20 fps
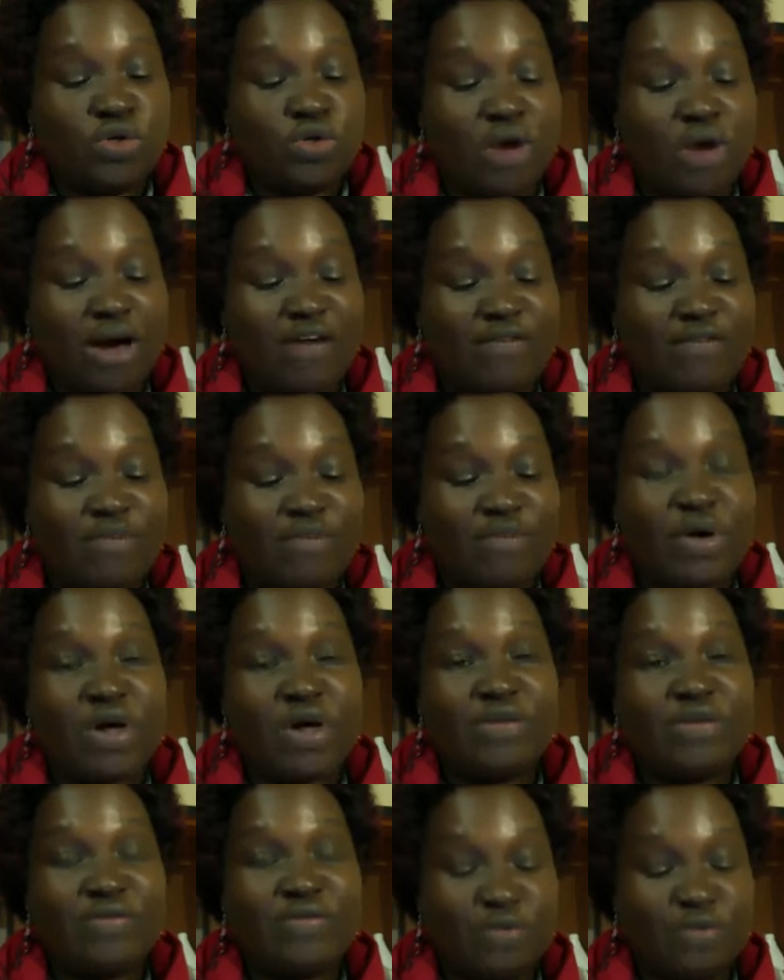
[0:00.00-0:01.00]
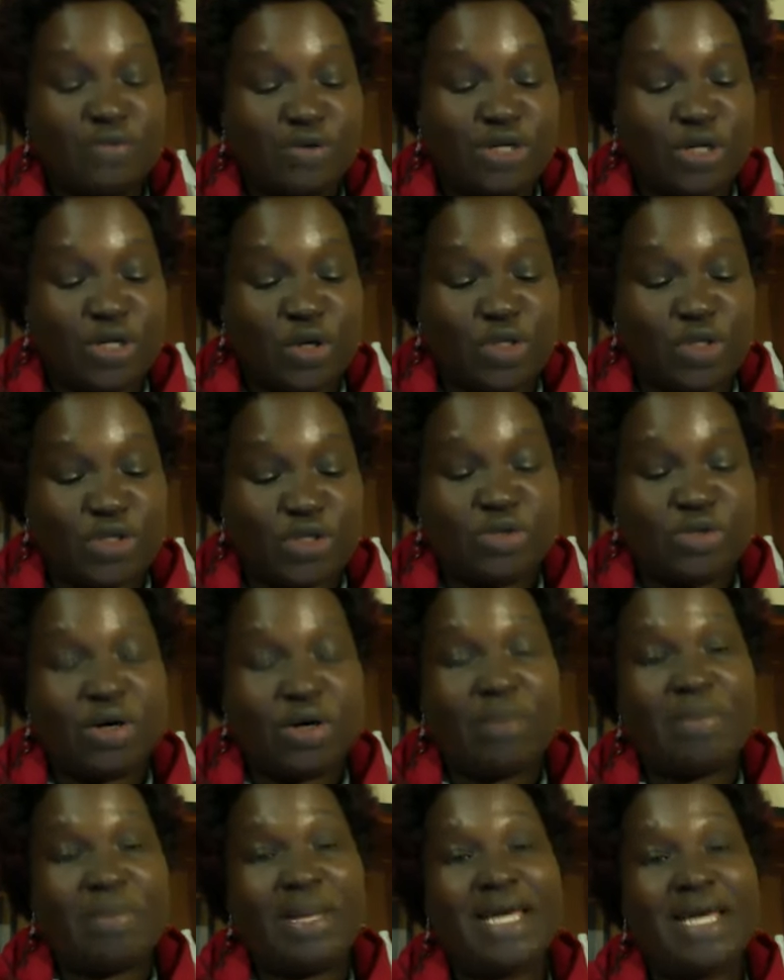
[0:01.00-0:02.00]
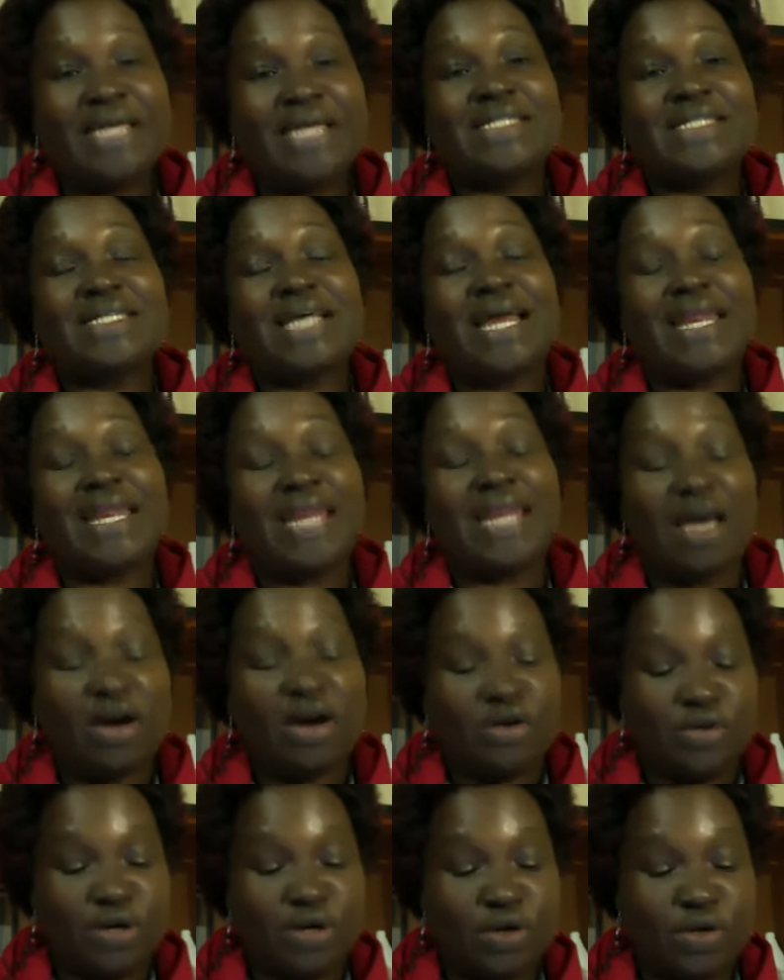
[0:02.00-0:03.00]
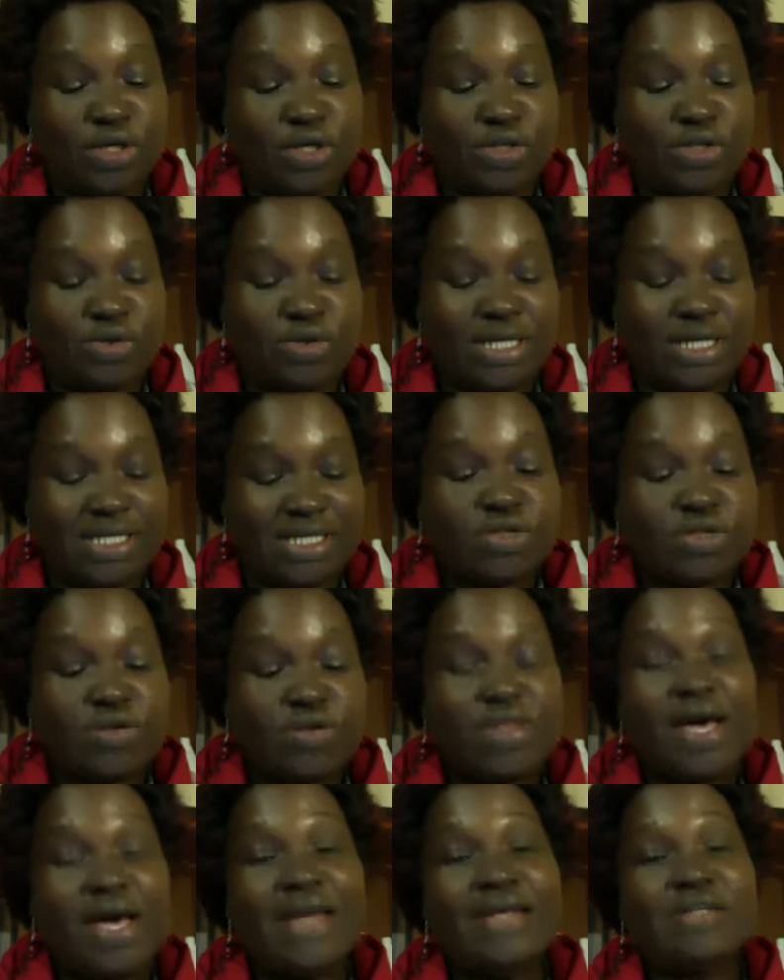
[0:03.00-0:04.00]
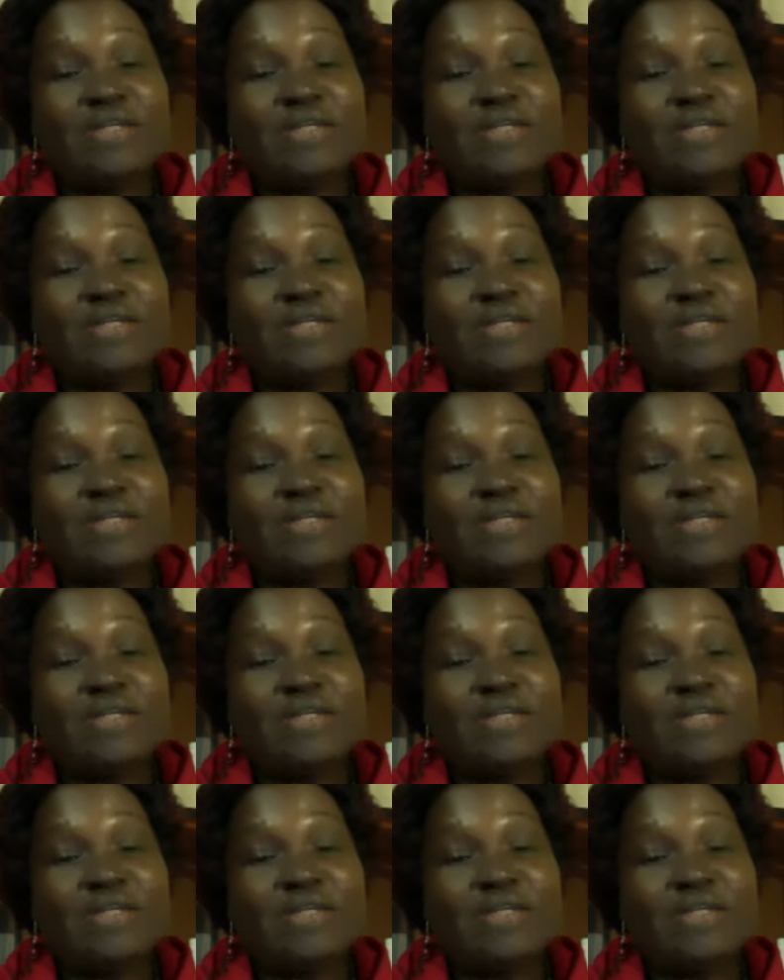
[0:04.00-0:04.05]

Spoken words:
you have brought food onto your plates and now you're going to eat it.